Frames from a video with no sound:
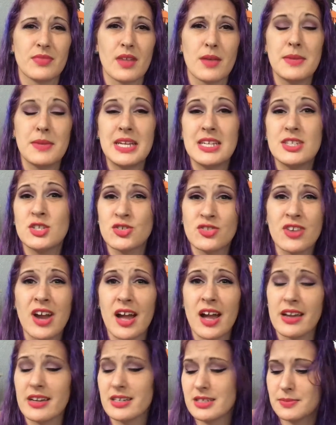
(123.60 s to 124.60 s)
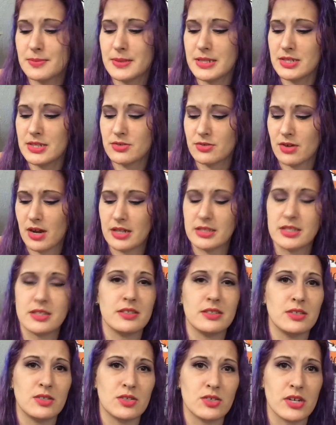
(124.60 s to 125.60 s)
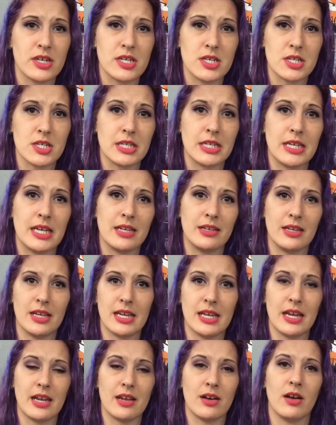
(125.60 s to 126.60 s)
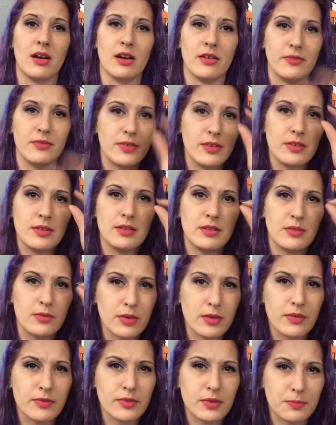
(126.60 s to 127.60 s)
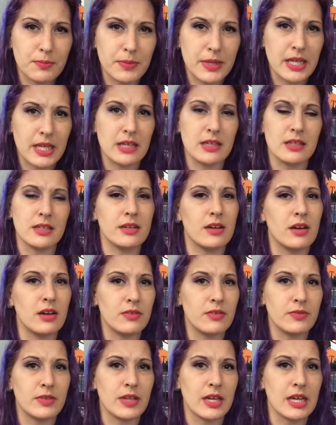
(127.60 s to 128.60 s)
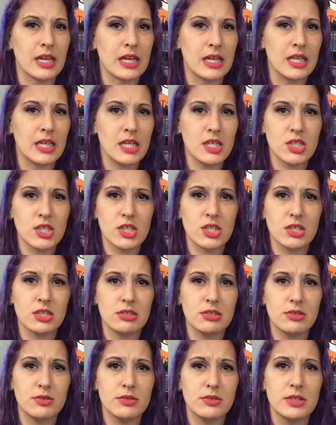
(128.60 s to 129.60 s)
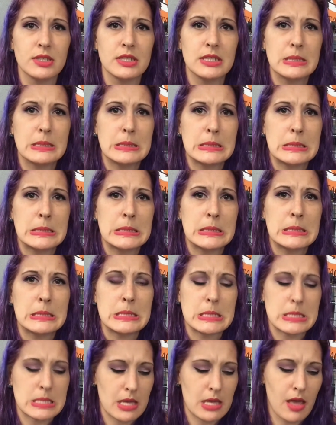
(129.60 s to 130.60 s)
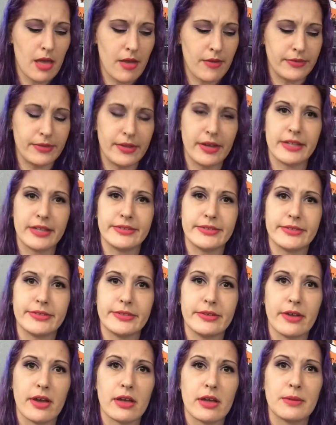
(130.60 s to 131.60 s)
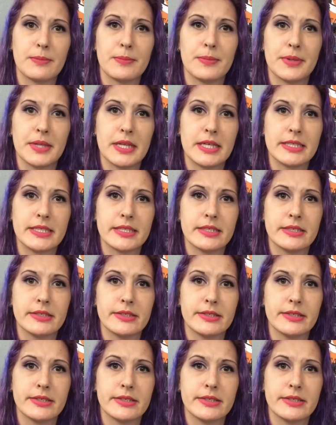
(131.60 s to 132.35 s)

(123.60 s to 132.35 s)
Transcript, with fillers: I mean, it dries, but it dries strangely, and getting it off you have to peel it off like eyelash glue and that's not pleasant.